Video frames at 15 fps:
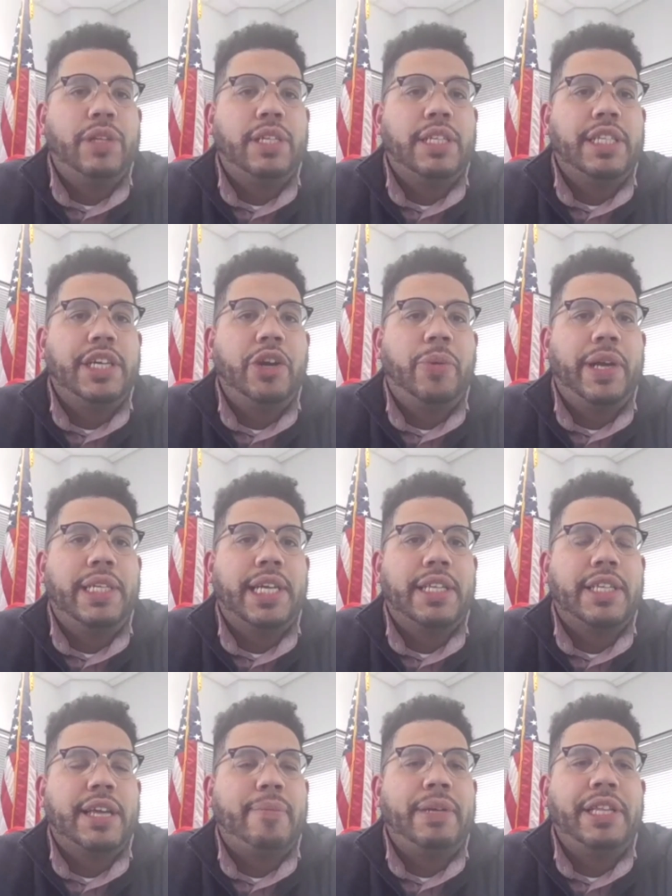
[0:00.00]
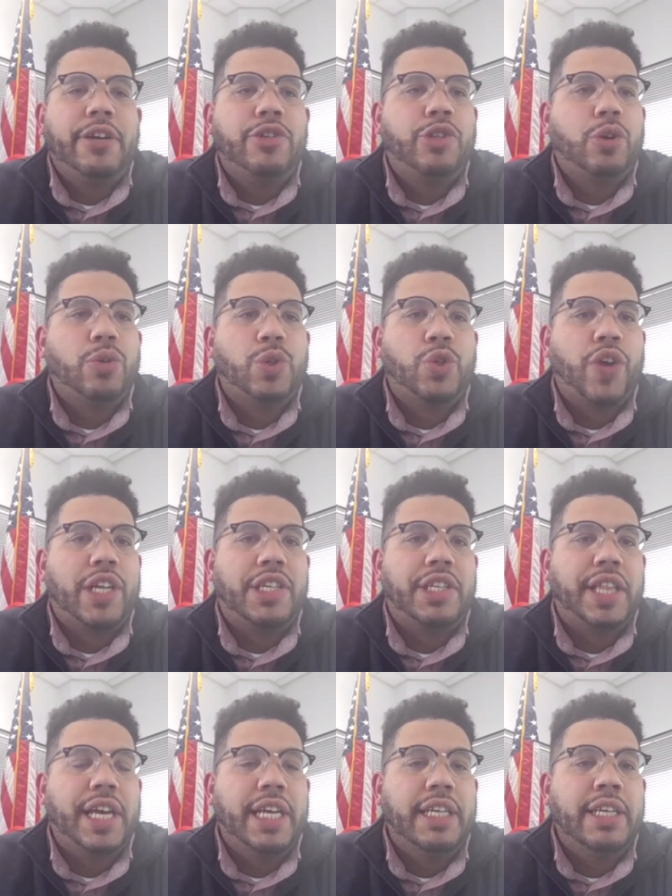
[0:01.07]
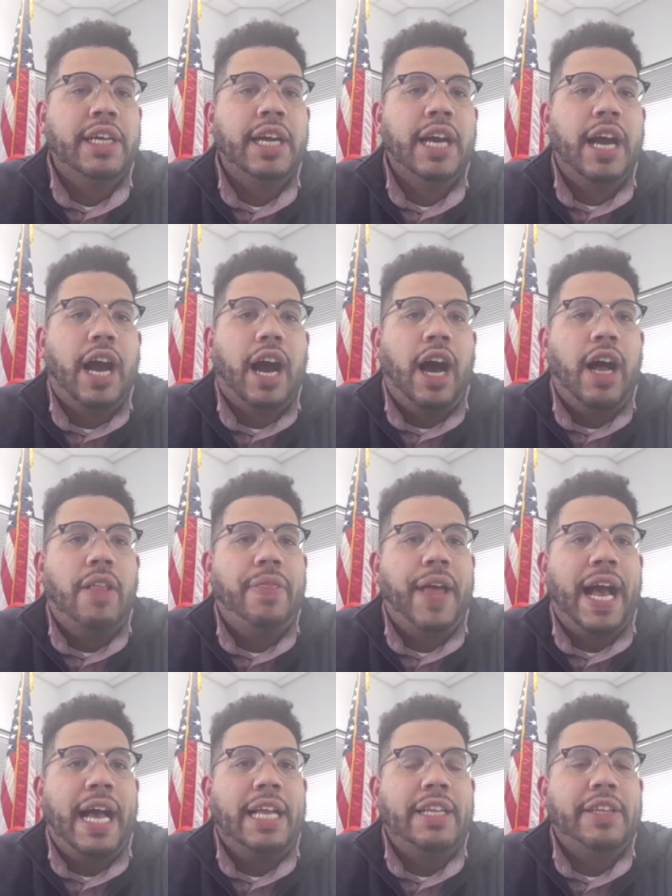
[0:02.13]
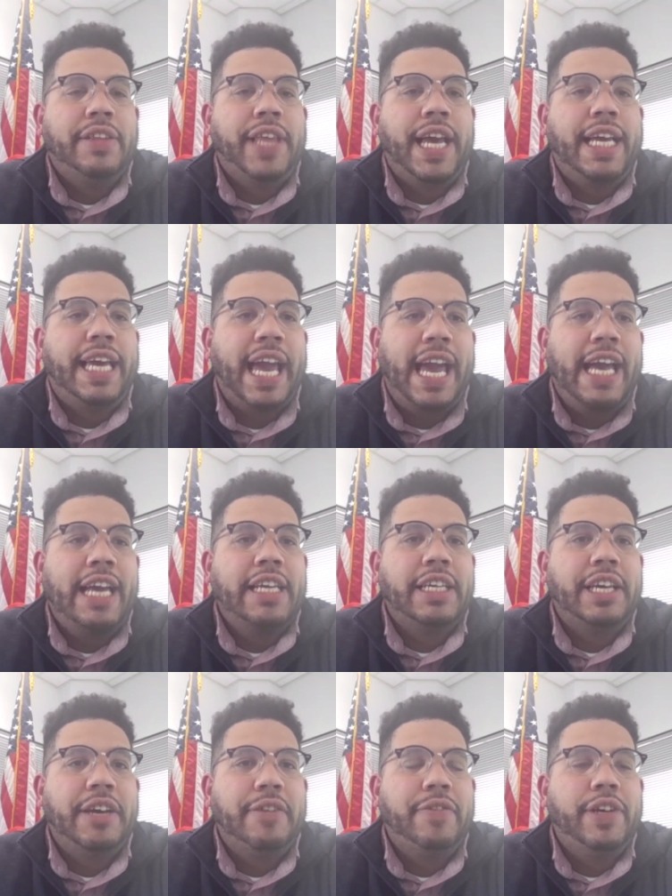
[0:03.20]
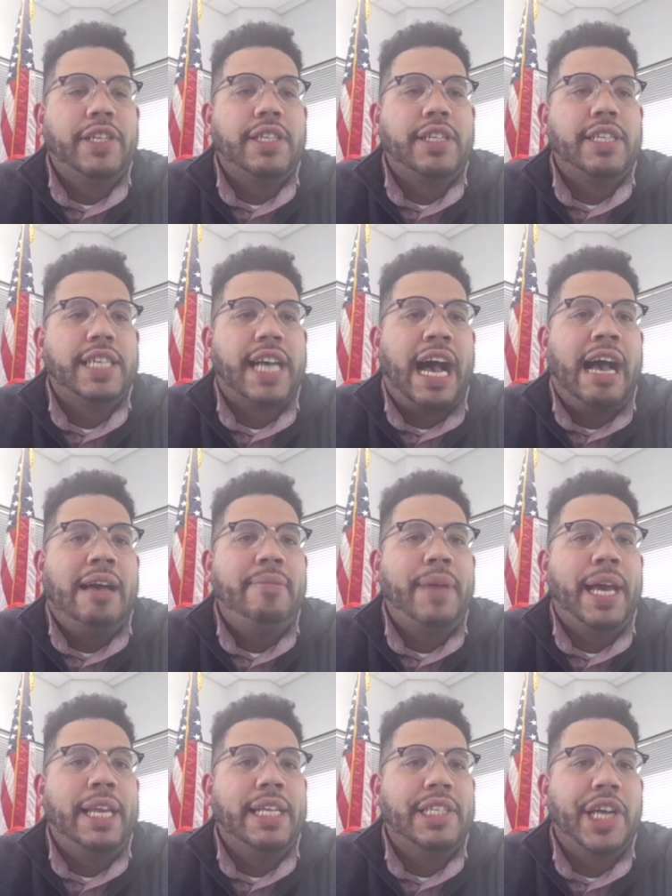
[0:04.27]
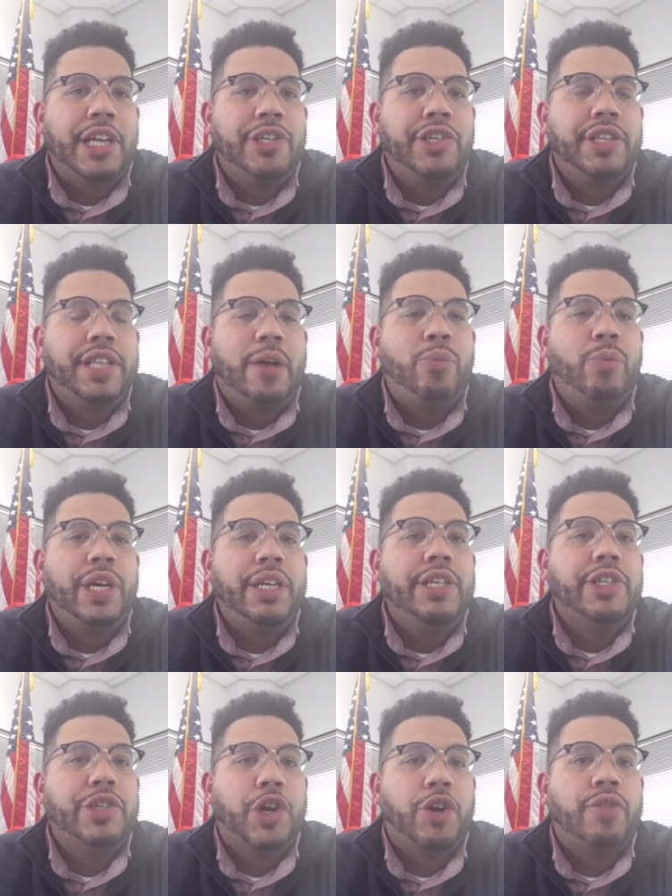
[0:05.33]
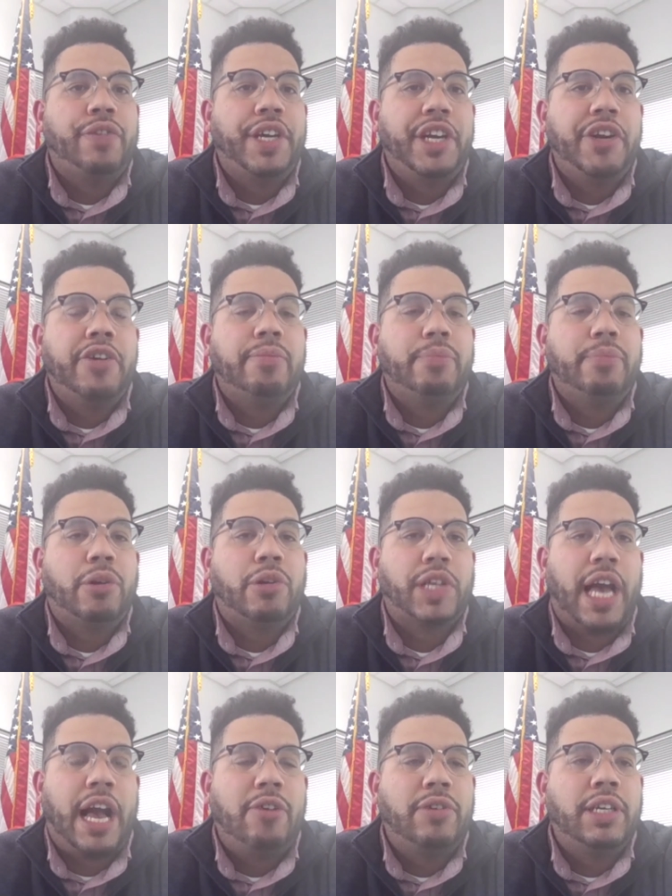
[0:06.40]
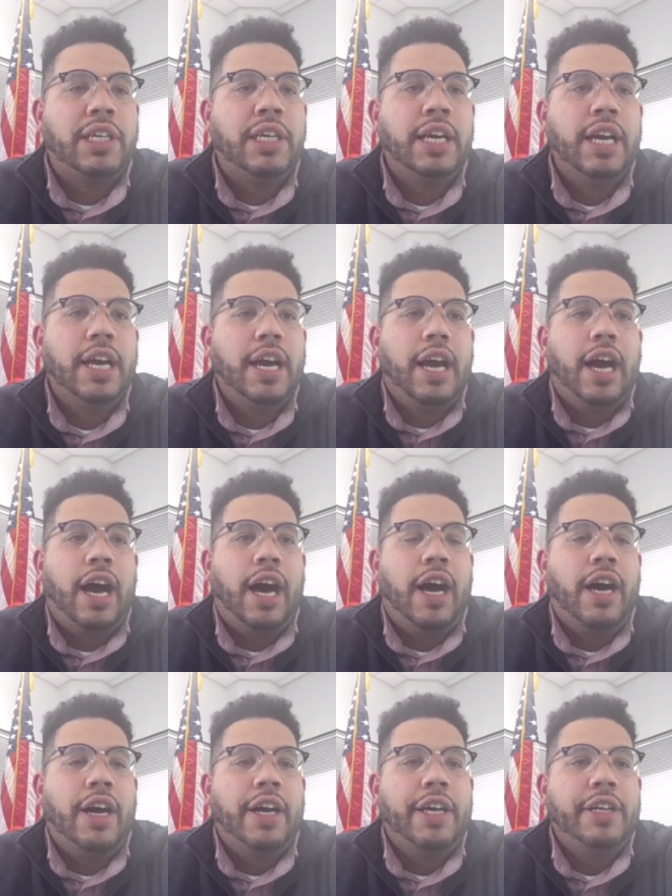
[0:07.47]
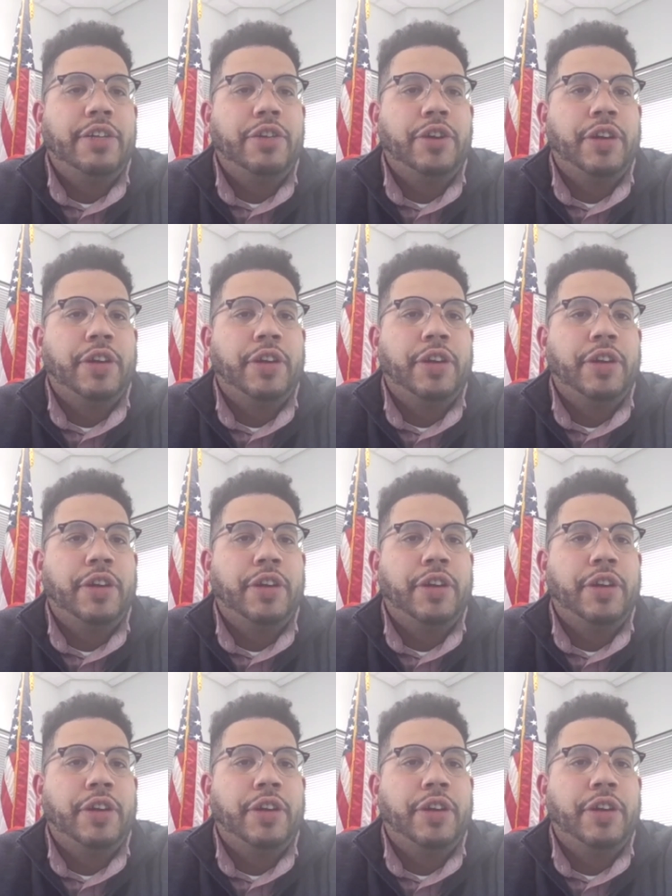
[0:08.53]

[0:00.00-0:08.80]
with the DOH, I mean, they're so stretched thin uh, that they can't give us the time and attention that we deserve here in Berks County. Uh,